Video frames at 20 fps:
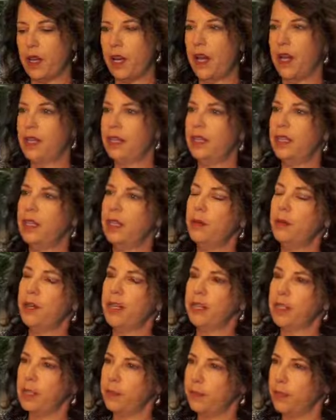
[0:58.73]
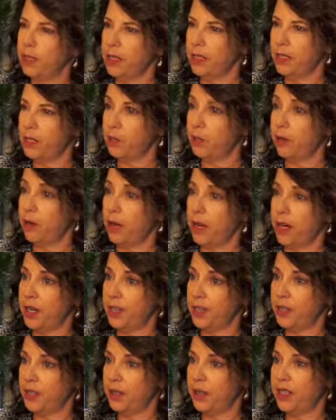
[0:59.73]
I think my experience
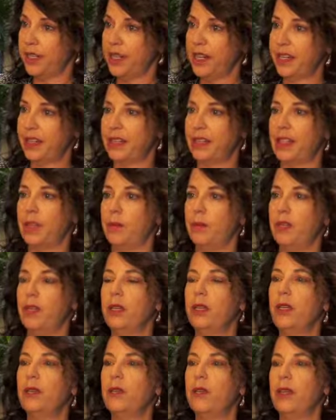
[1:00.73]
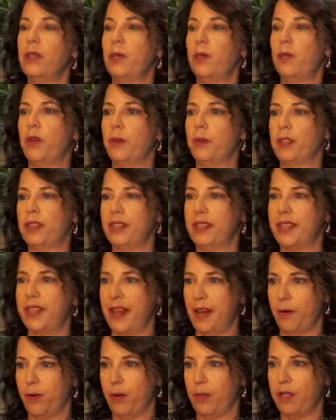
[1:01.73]
prior to Connect W in women's
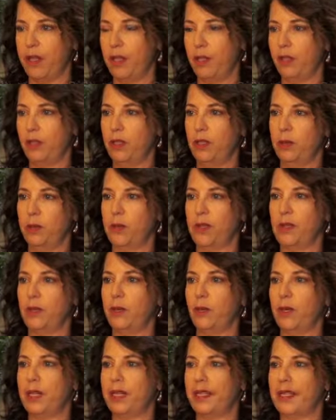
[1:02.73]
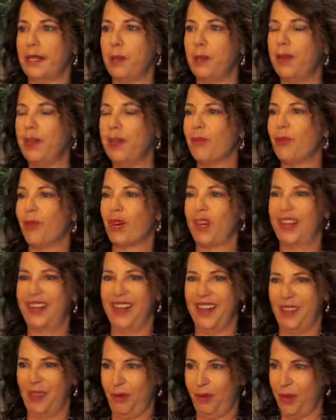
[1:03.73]
networking groups was a more
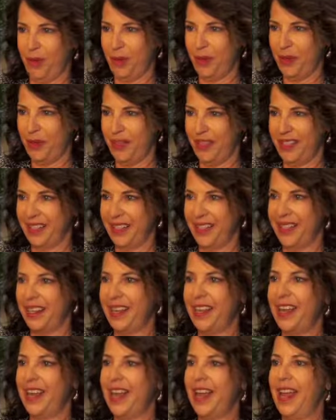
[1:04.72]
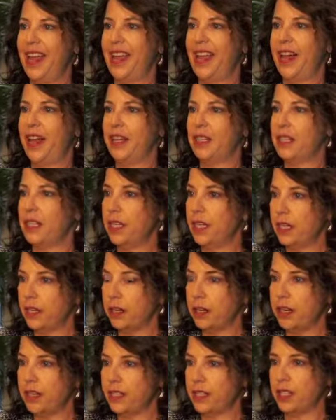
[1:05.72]
cutthroat. And
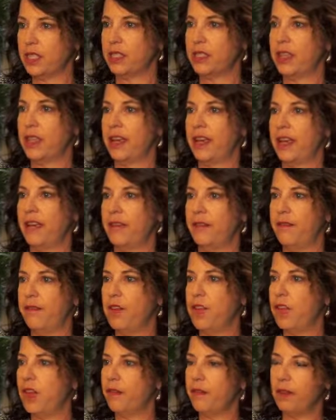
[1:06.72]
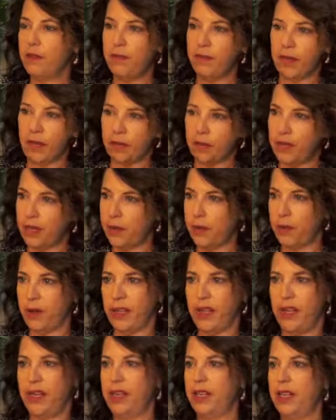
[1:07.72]
here I just, I have never felt that
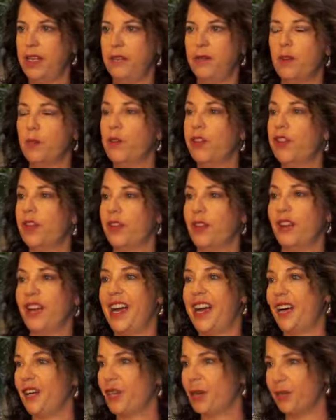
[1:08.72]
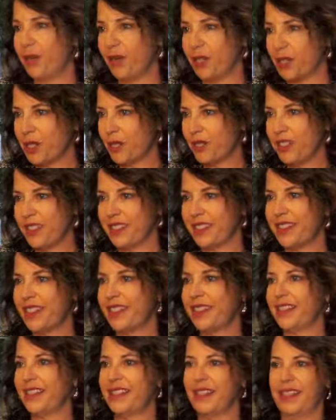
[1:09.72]
way, even with other acupuncturists.
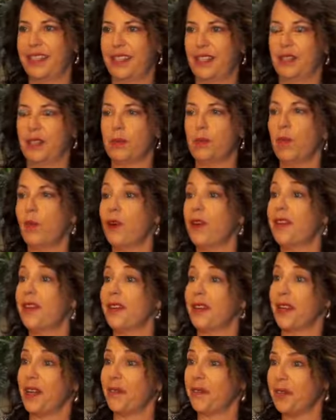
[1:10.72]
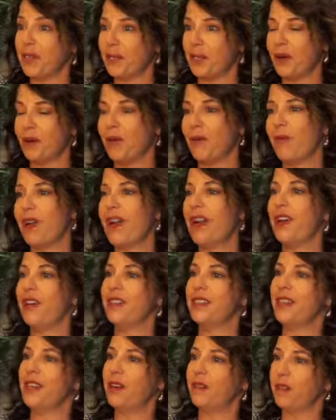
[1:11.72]
It's, there's more than enough to go
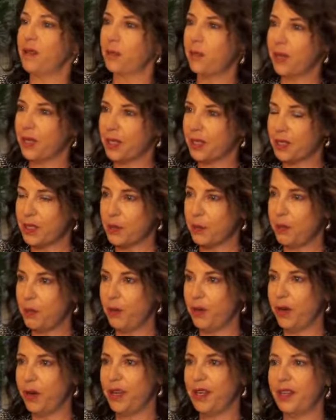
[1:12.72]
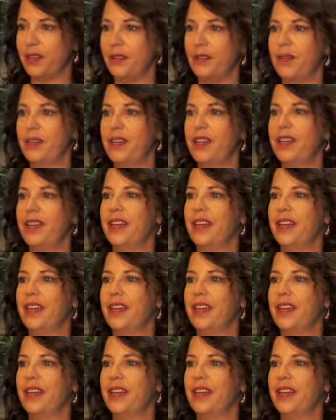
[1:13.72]
around, everyone is supportive,